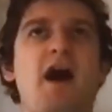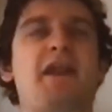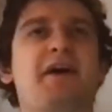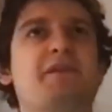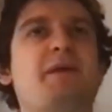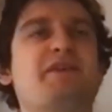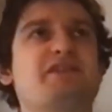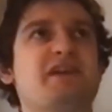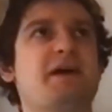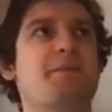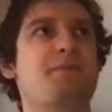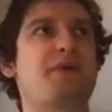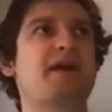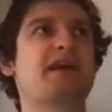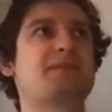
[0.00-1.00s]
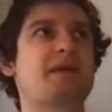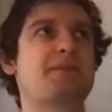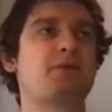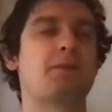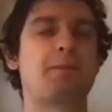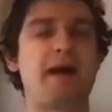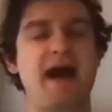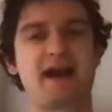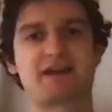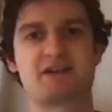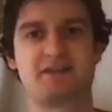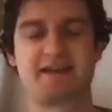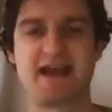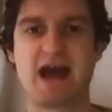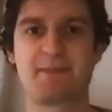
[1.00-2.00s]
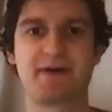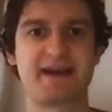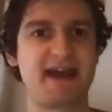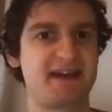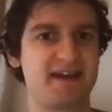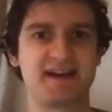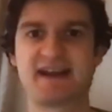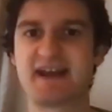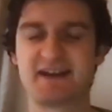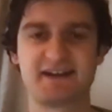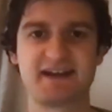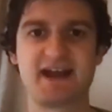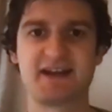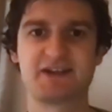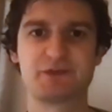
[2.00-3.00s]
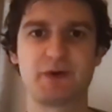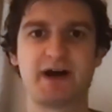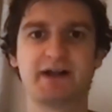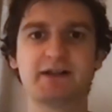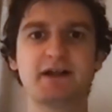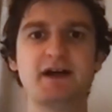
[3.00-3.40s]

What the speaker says: And I can imagine it brings people back to the app again and again and again as well,